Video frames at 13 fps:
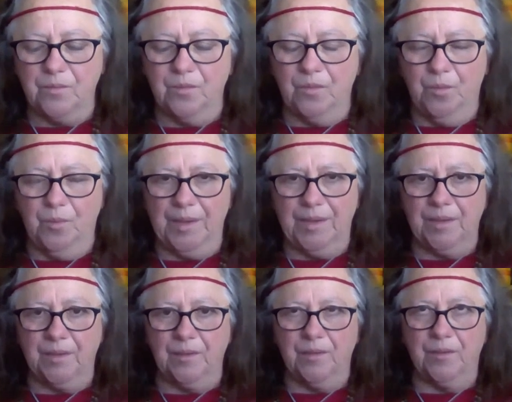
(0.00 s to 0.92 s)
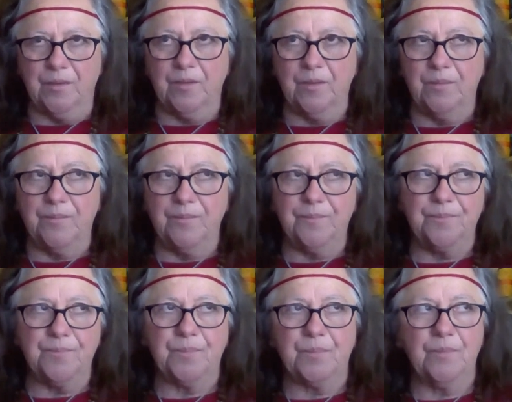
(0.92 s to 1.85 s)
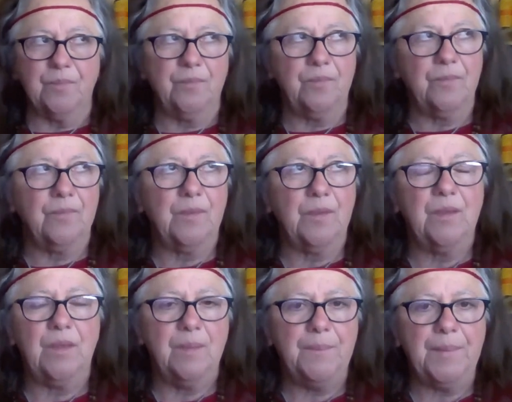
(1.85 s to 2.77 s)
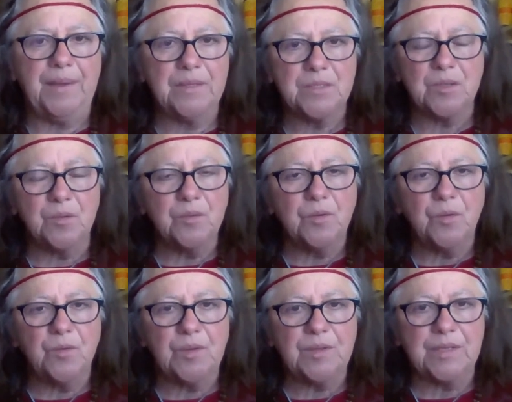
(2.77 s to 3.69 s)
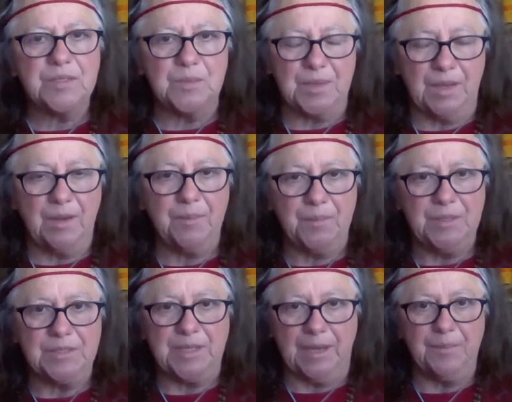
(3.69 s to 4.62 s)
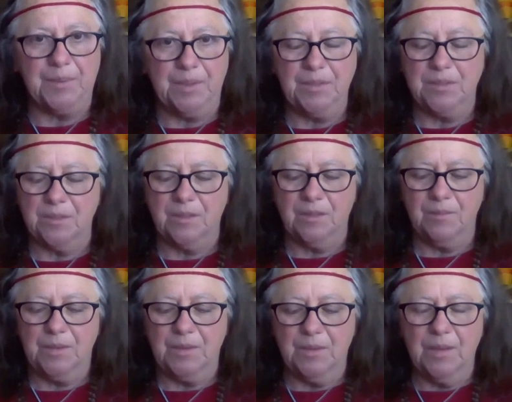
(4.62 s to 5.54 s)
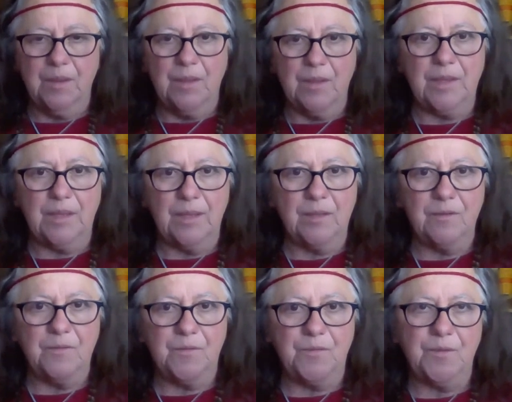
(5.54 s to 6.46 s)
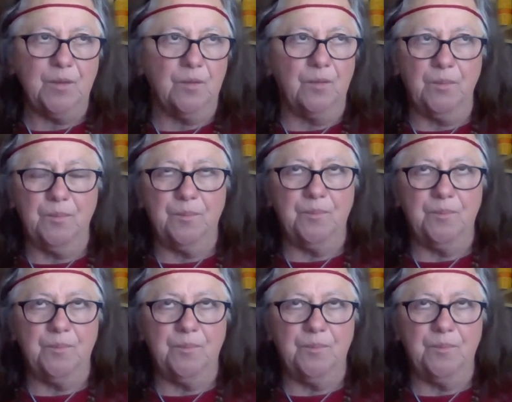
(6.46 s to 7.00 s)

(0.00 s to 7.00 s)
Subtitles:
when empaths don't know that that's what is happening to them, they can feel